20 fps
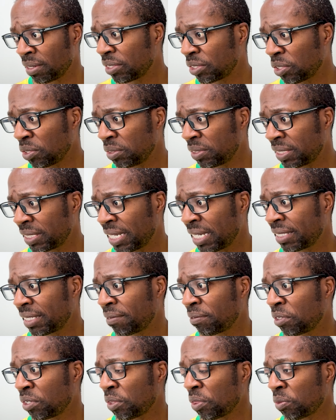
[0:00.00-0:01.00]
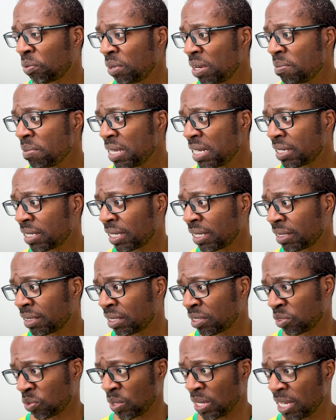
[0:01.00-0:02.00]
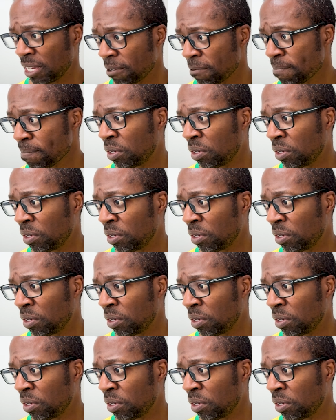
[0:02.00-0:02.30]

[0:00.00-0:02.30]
So it says I've got 3 meetings this week